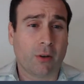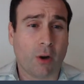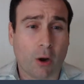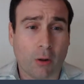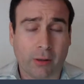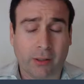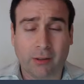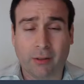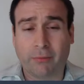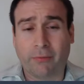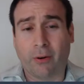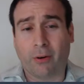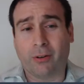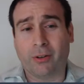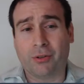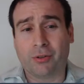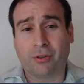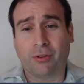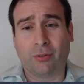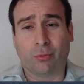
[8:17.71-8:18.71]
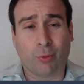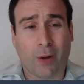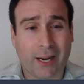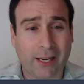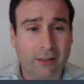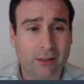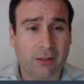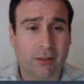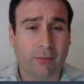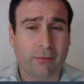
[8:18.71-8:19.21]
calling the furnishers,
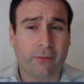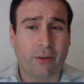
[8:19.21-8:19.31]
writing to the